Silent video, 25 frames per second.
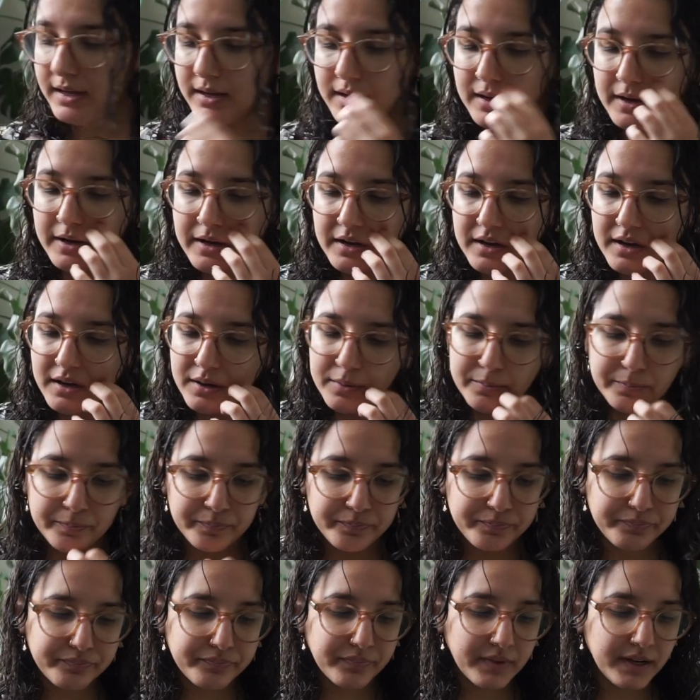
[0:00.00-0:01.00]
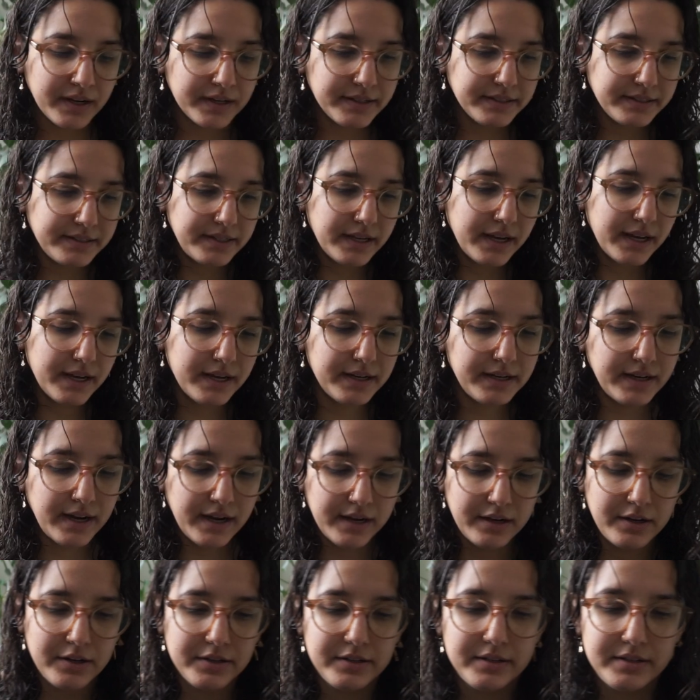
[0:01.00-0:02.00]
Then I
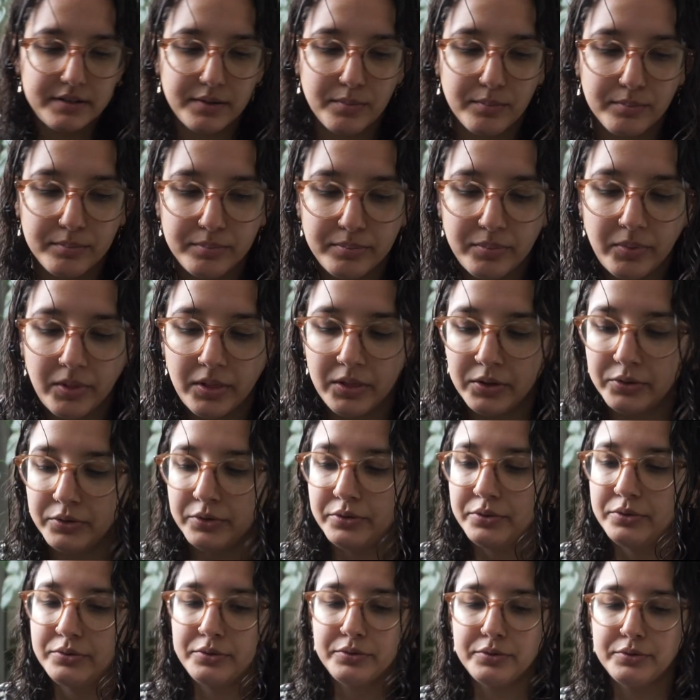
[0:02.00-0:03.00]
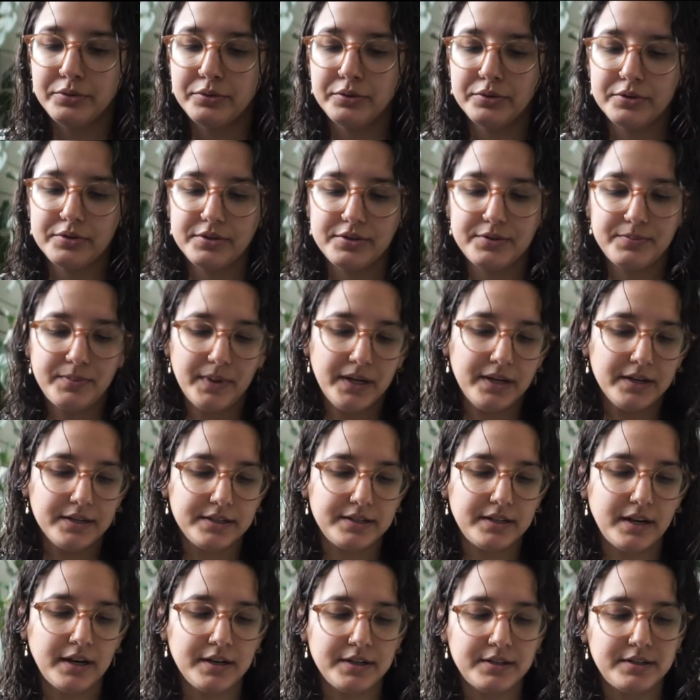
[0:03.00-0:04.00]
got some blues
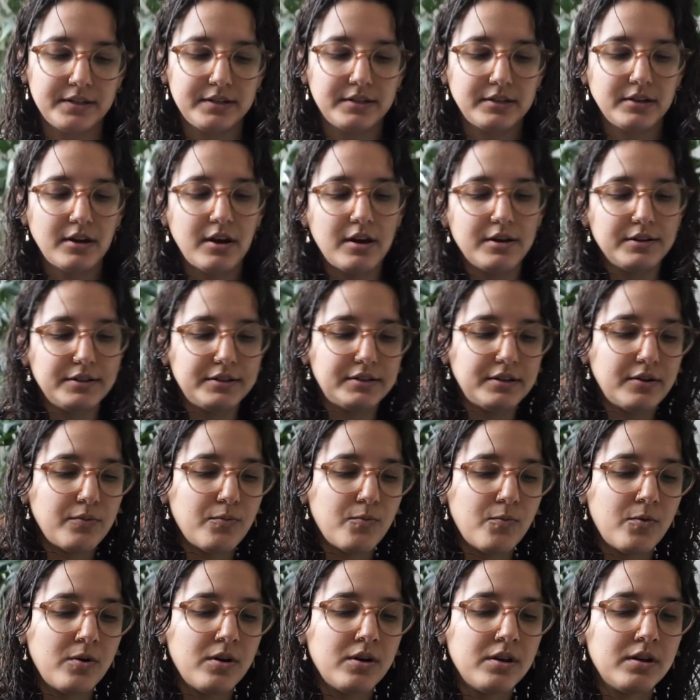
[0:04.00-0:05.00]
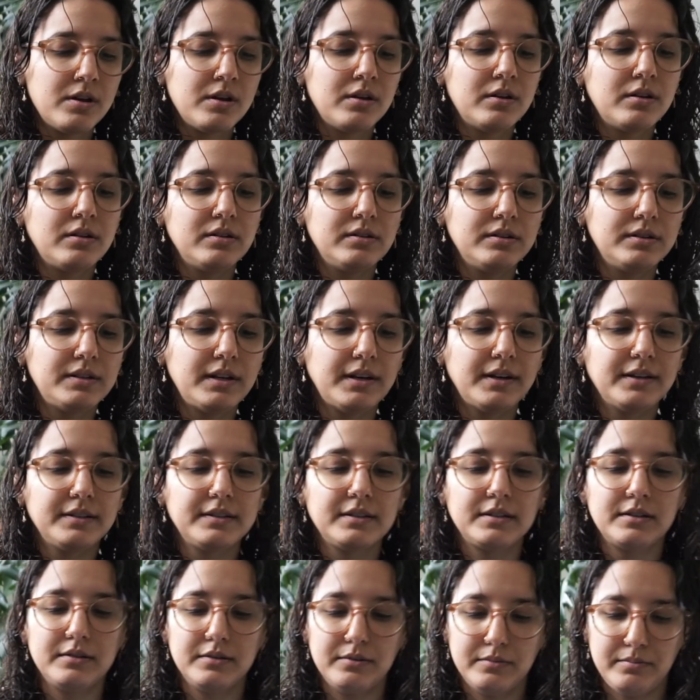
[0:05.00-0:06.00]
because I saw someone that
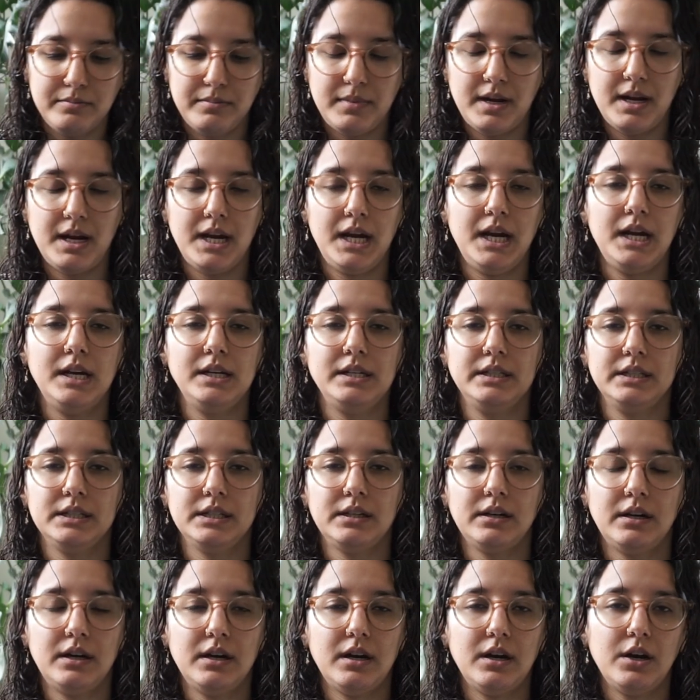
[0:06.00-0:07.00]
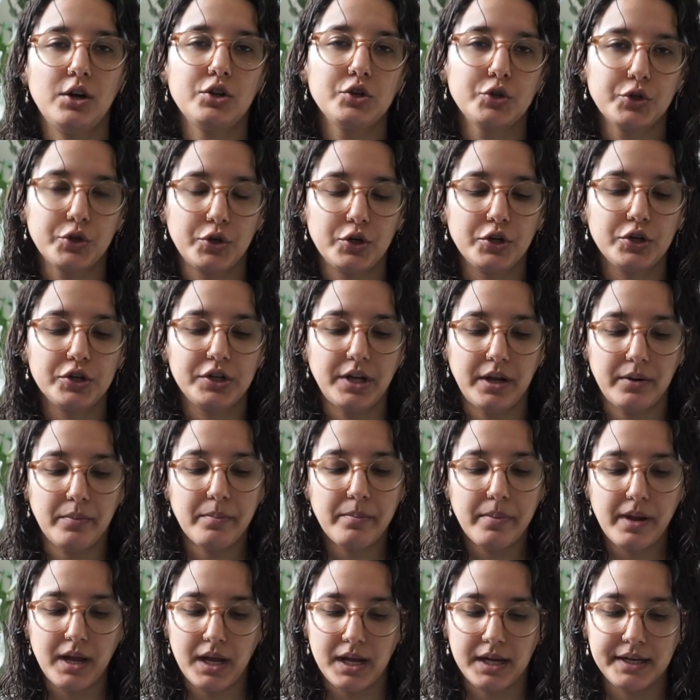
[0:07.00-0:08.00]
made a skirt and
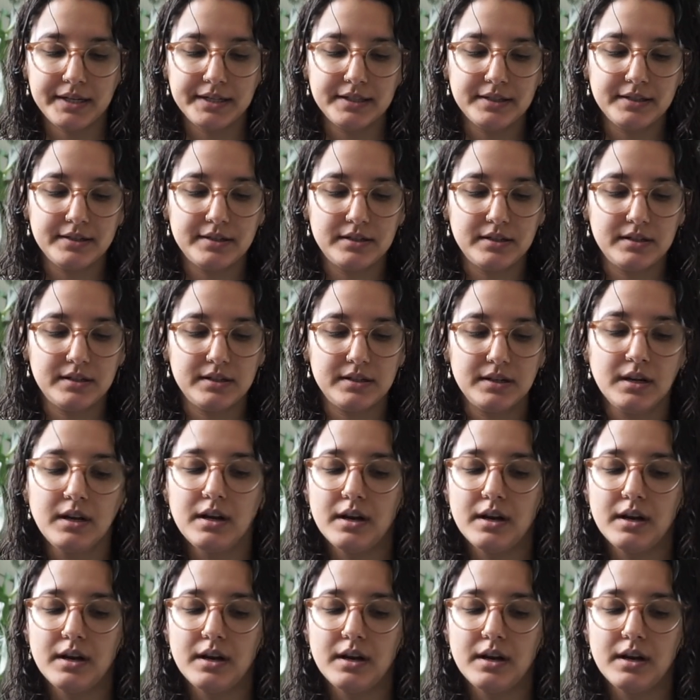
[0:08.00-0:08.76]
pants